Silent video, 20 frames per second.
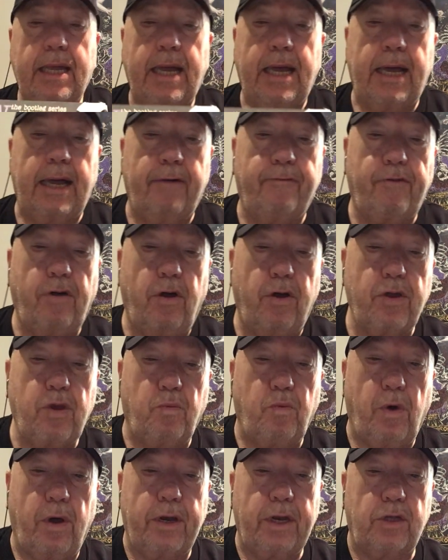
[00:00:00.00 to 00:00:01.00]

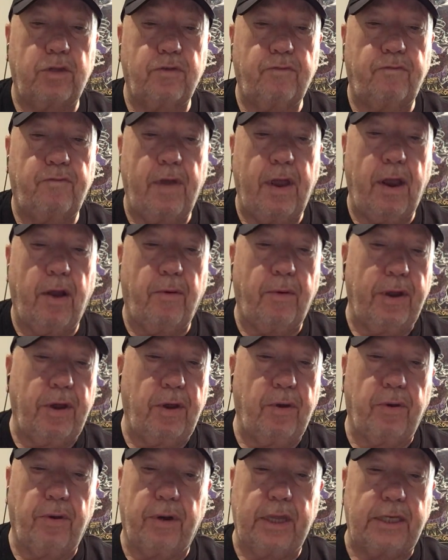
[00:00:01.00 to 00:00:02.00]
Volume 1 is very
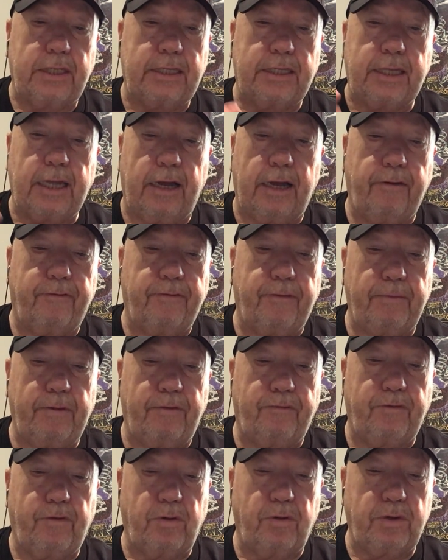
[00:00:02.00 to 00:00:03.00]
early stuff from
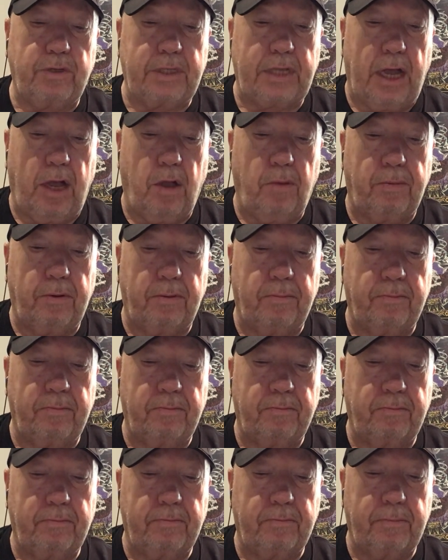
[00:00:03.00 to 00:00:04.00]
the first
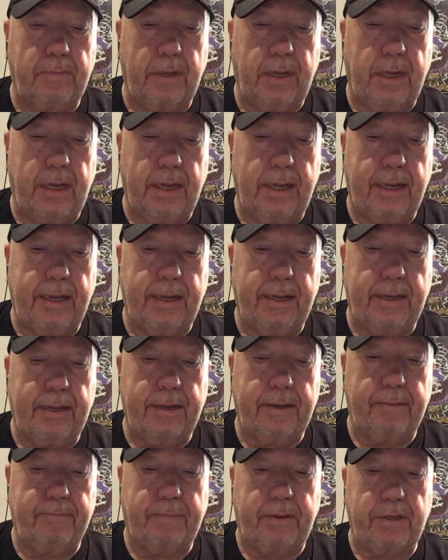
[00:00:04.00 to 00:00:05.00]
album,
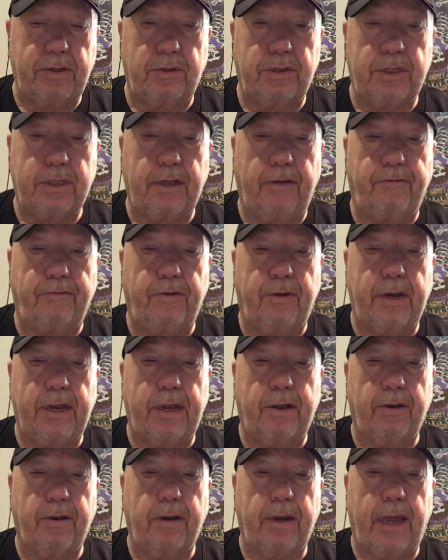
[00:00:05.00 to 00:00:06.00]
but there's stuff on
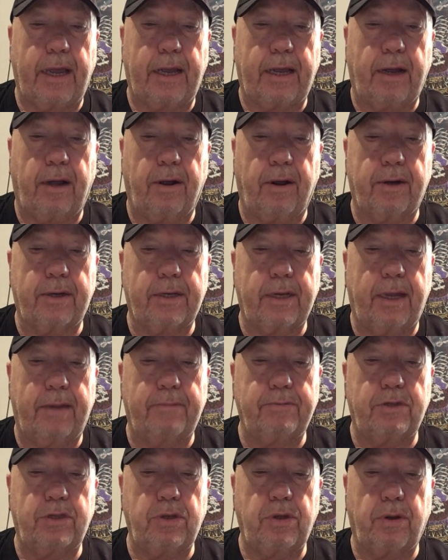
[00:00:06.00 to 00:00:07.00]
here like Hard
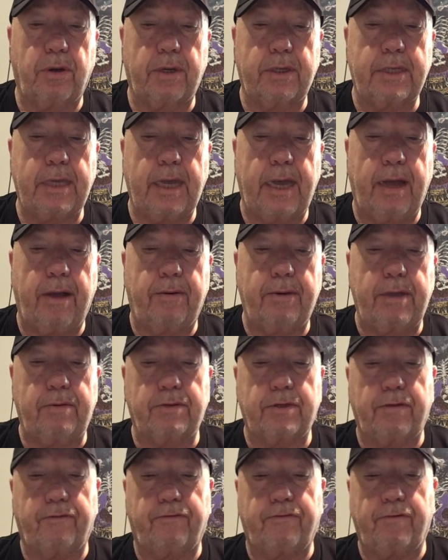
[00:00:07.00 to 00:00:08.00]
Times in New York Town, He
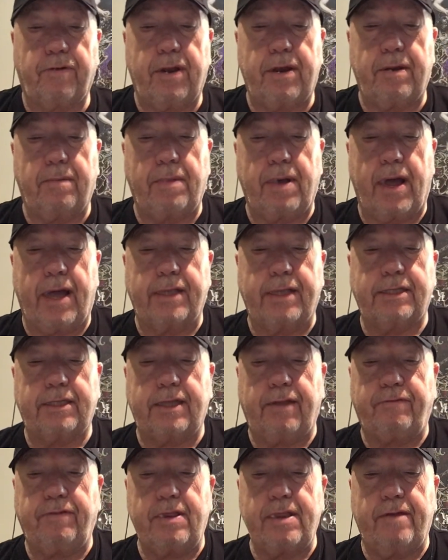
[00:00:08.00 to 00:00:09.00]
Was a Friend of Mine,
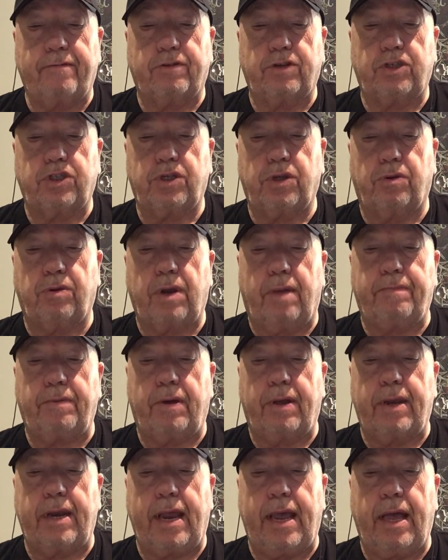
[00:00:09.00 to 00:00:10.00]
stuff that never showed up
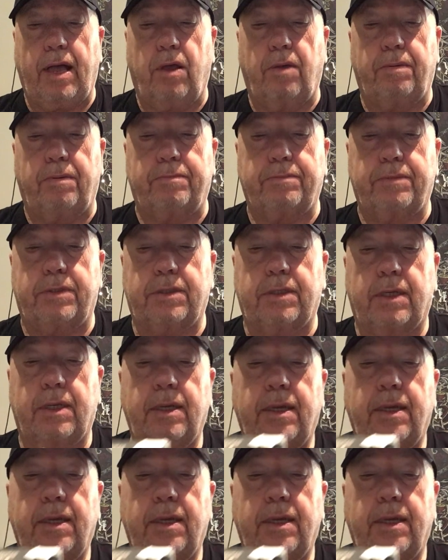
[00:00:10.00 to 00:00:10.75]
on albums.